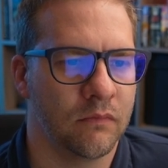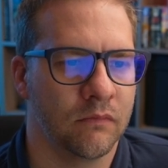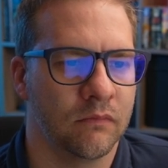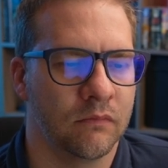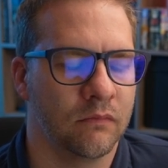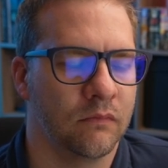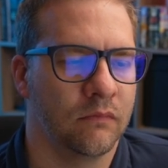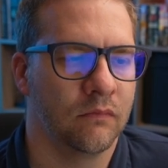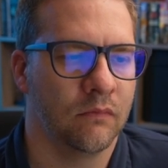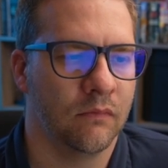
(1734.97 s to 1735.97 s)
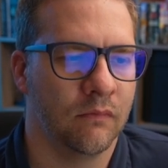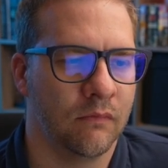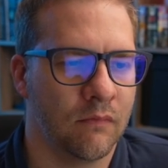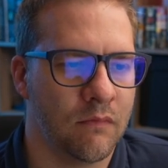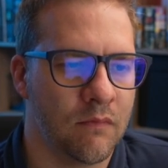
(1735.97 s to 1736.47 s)

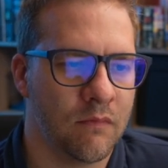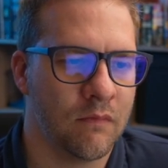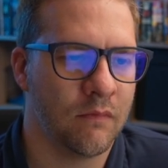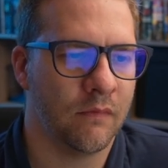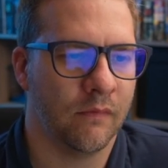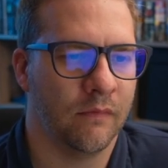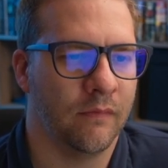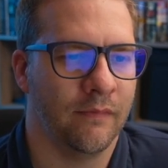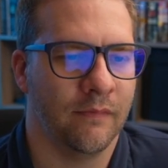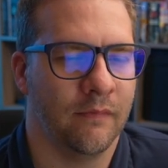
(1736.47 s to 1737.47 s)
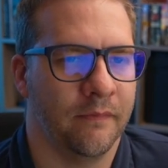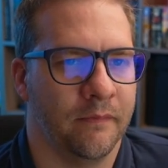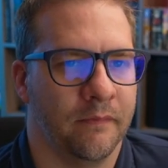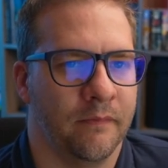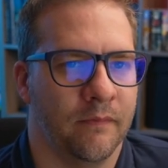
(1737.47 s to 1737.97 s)

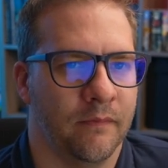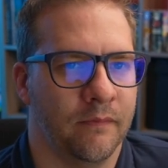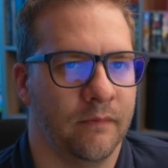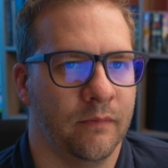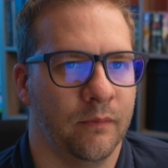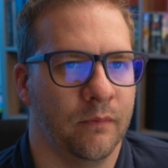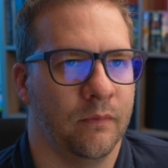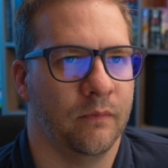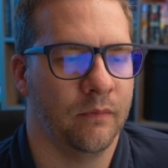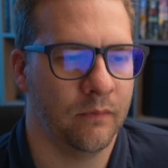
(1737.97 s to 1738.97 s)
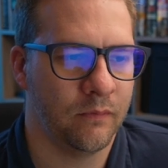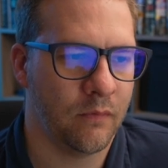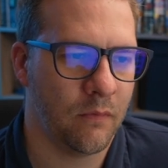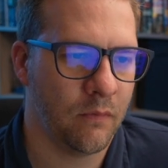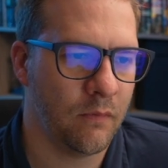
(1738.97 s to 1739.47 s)

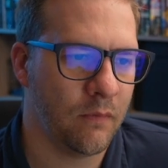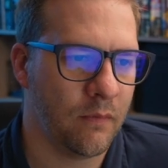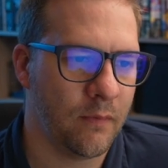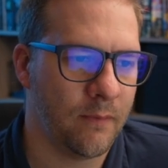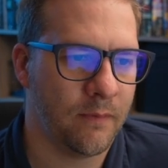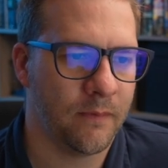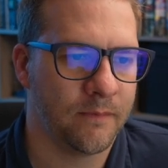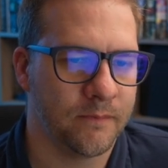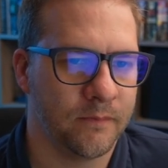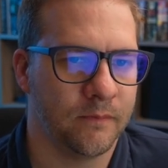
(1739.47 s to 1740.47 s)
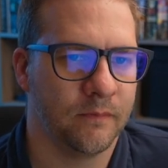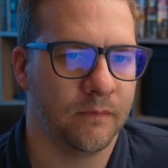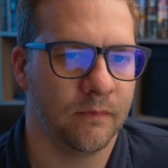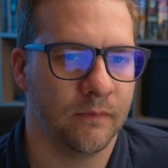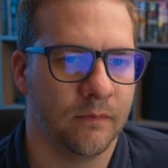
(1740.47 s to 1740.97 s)

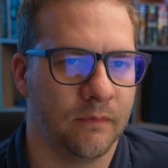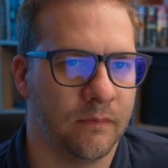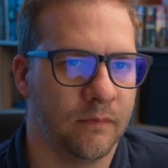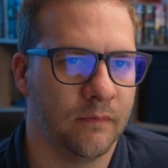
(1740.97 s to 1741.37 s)
(silent)